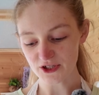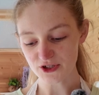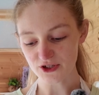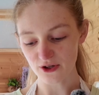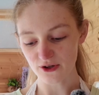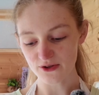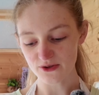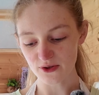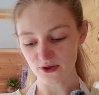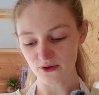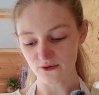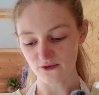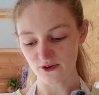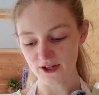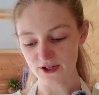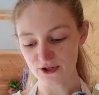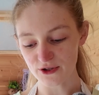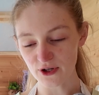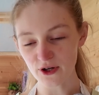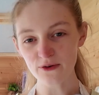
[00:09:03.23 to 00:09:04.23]
shows off,
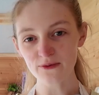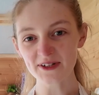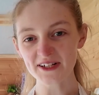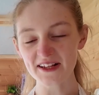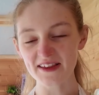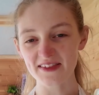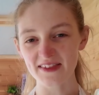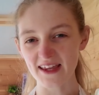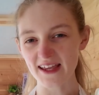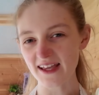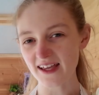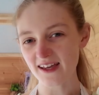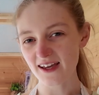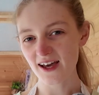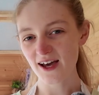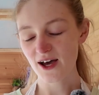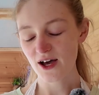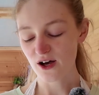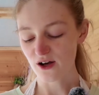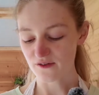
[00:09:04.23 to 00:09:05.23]
like, you don't really think
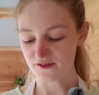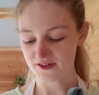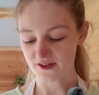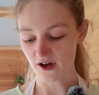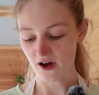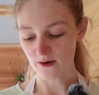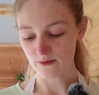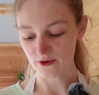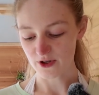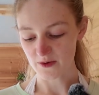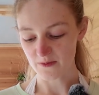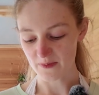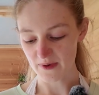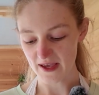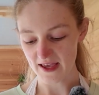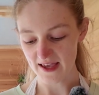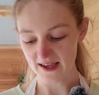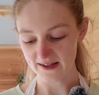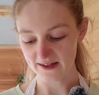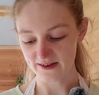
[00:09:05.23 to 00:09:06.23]
of Skarmory
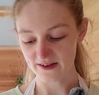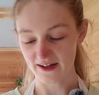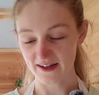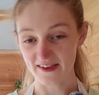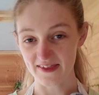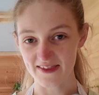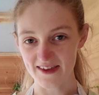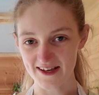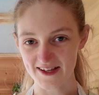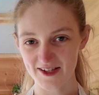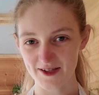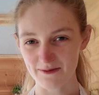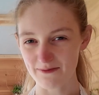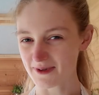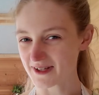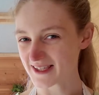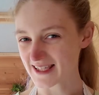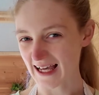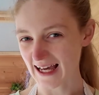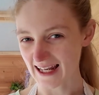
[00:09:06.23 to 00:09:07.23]
being like this
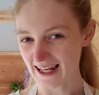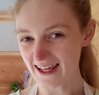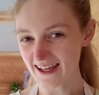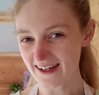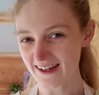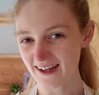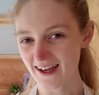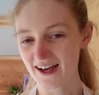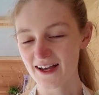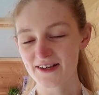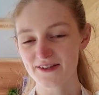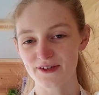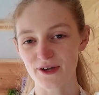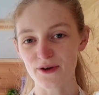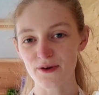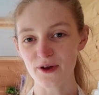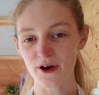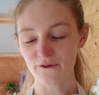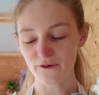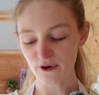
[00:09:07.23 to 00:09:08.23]
metallic,
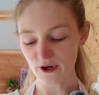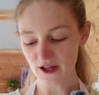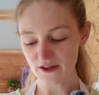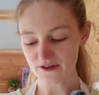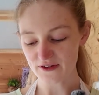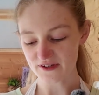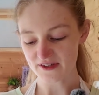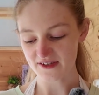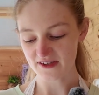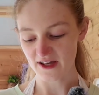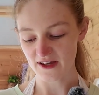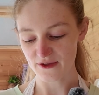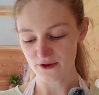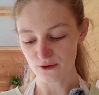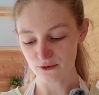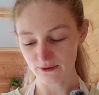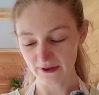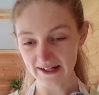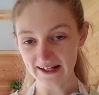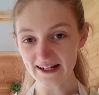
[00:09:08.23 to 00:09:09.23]
so I feel like just like the
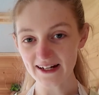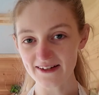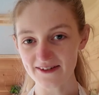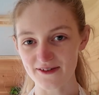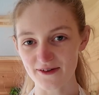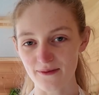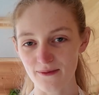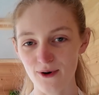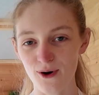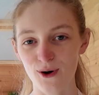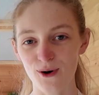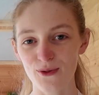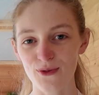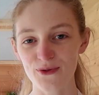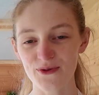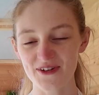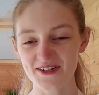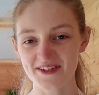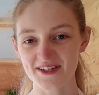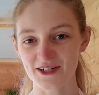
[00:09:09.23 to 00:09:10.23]
realism on
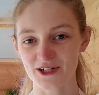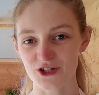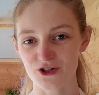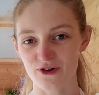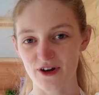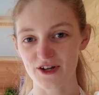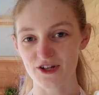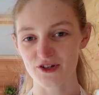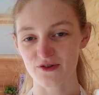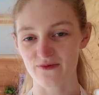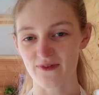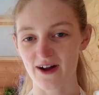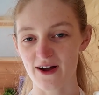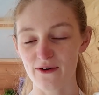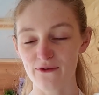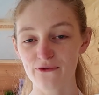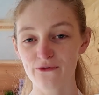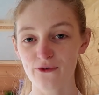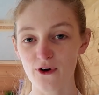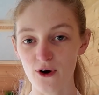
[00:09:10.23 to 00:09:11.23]
this illustration
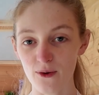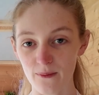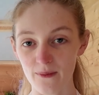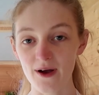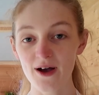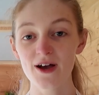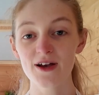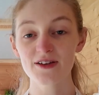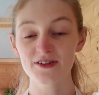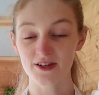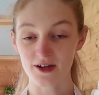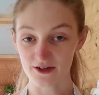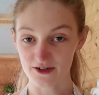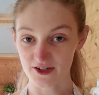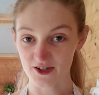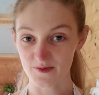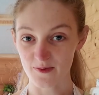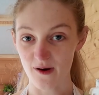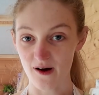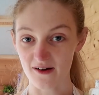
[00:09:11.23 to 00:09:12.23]
rare from
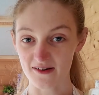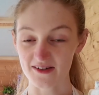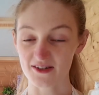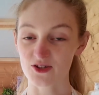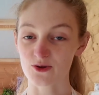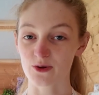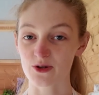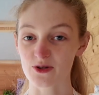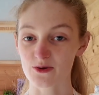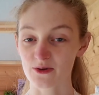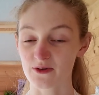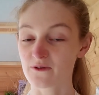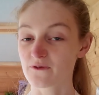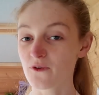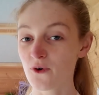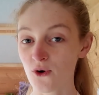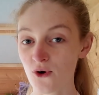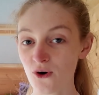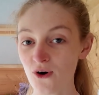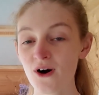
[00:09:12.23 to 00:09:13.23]
Surging Sparks in
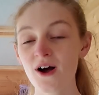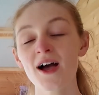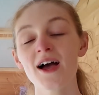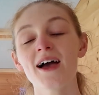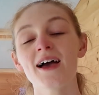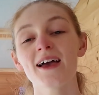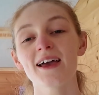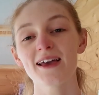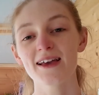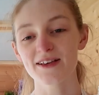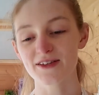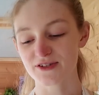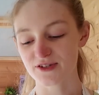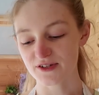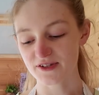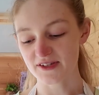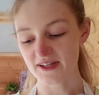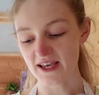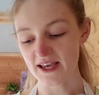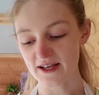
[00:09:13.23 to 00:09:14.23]
2024 is
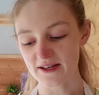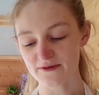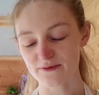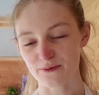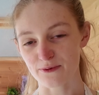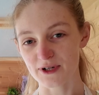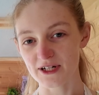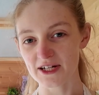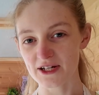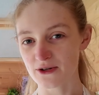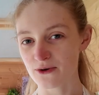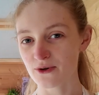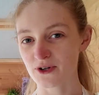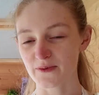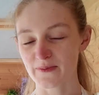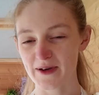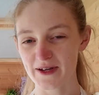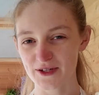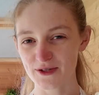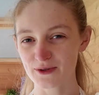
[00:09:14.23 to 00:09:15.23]
just, it's really cool, and
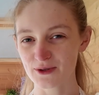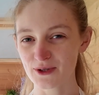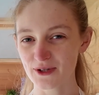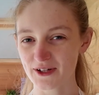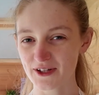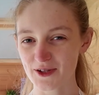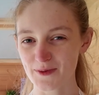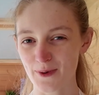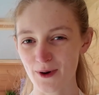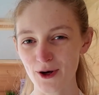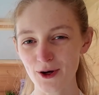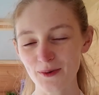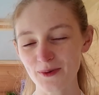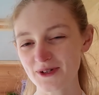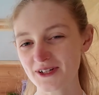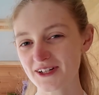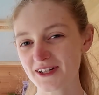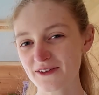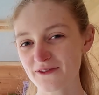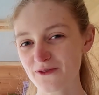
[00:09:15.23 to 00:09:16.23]
it makes you look at the Pokemon
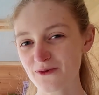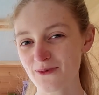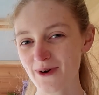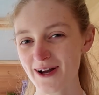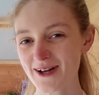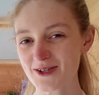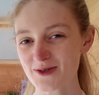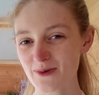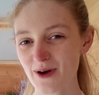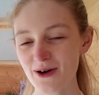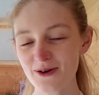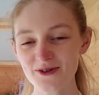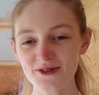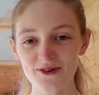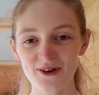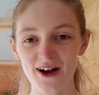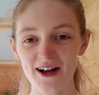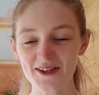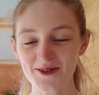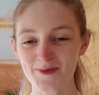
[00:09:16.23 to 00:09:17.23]
in a different way as well,
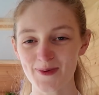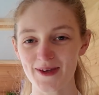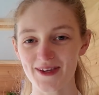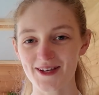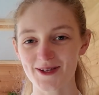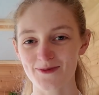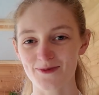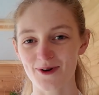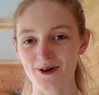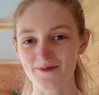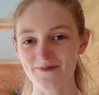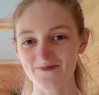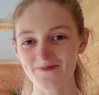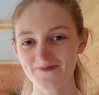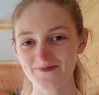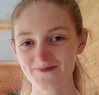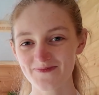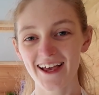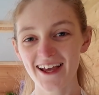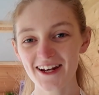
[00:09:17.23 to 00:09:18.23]
so I had to pick this one.
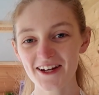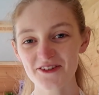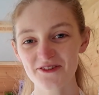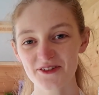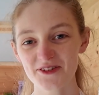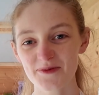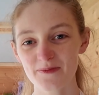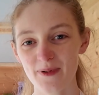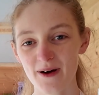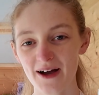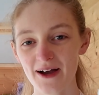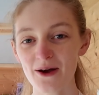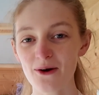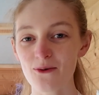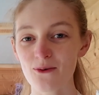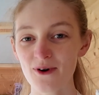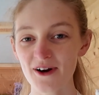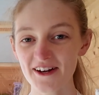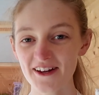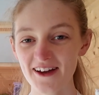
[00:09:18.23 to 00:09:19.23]
Illustrated by
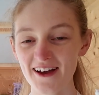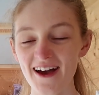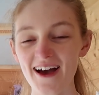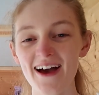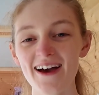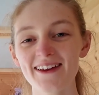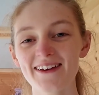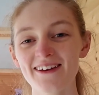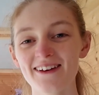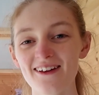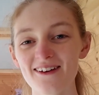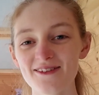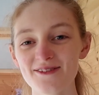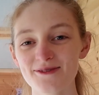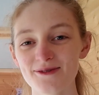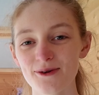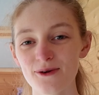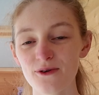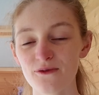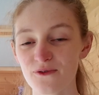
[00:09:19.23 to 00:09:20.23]
Wada and
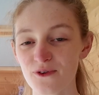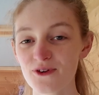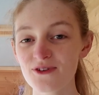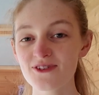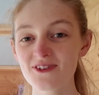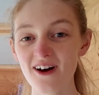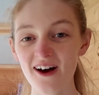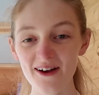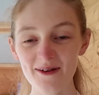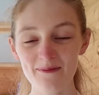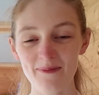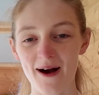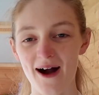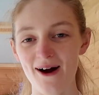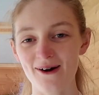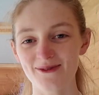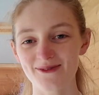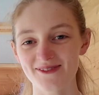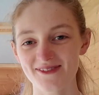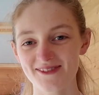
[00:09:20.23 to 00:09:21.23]
last sold for
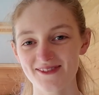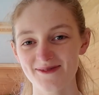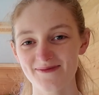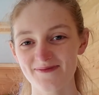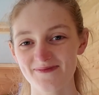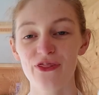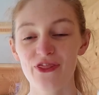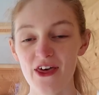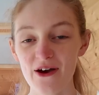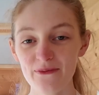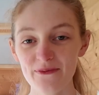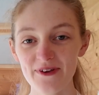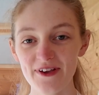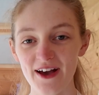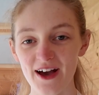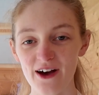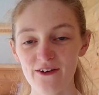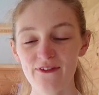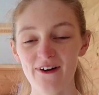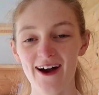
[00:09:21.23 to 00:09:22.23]
£9. Then we
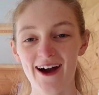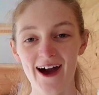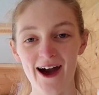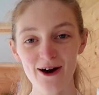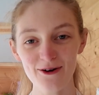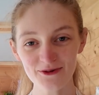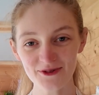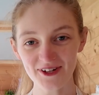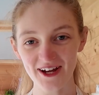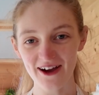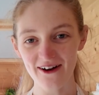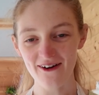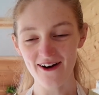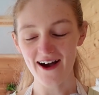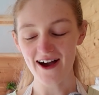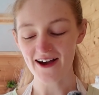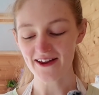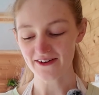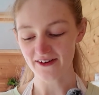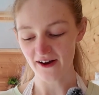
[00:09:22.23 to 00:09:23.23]
have Houndour,
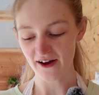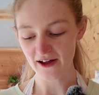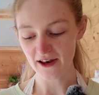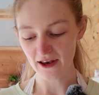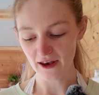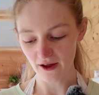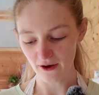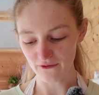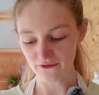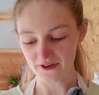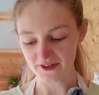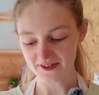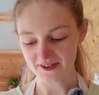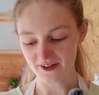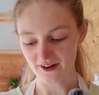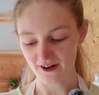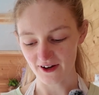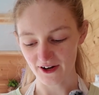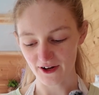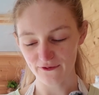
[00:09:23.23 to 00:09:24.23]
and I love this
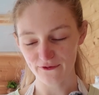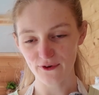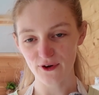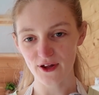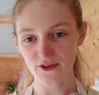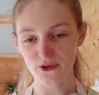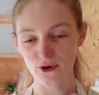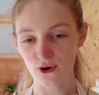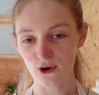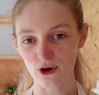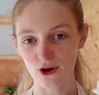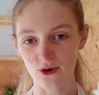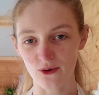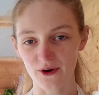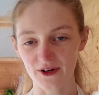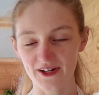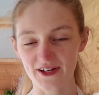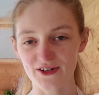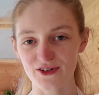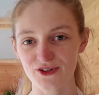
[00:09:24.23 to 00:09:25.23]
card. I feel like the holo
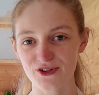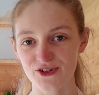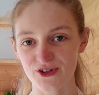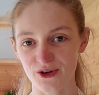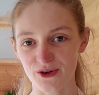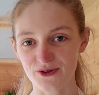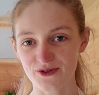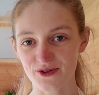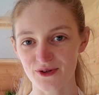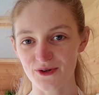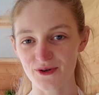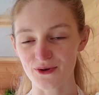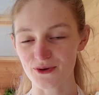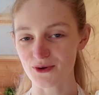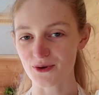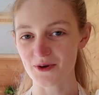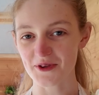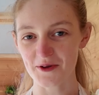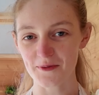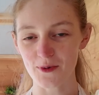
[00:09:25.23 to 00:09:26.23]
on it is so
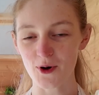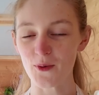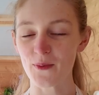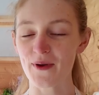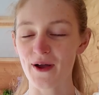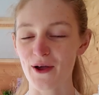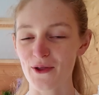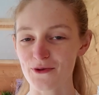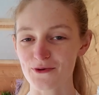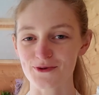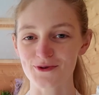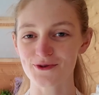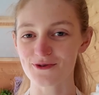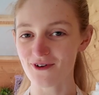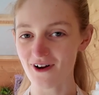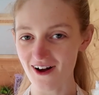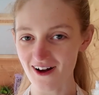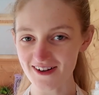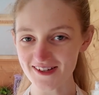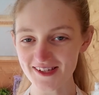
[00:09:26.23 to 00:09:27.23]
cool with him popping out through the
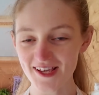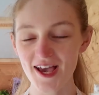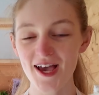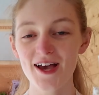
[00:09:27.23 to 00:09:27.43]
grass,